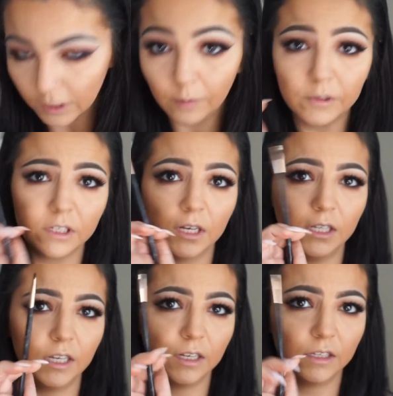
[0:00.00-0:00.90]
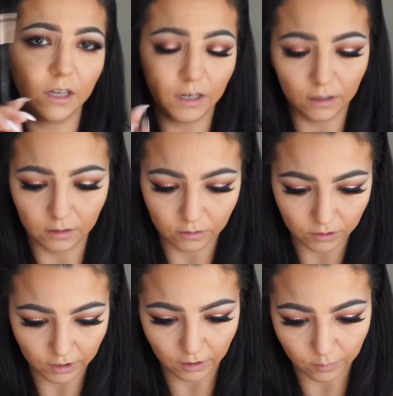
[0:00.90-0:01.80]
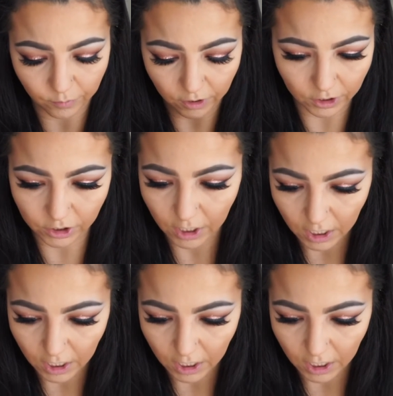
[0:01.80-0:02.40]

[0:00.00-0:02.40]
I'm just going to take a tiny little shader brush,